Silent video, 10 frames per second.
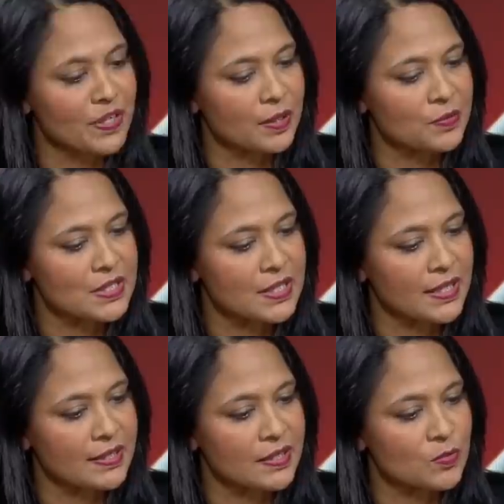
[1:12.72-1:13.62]
I would
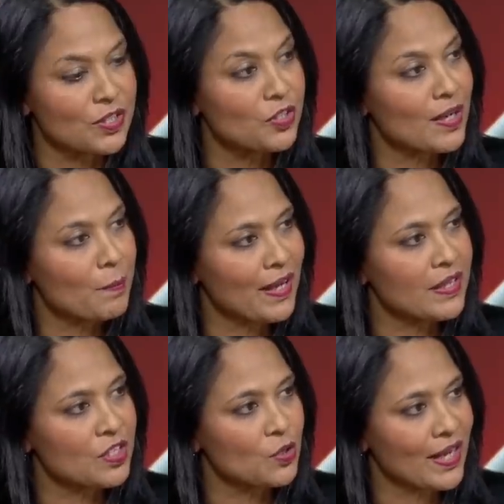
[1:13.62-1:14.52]
say that when you compare
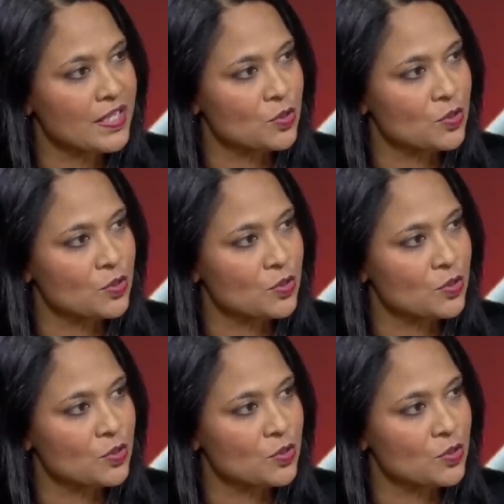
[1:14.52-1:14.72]
the UK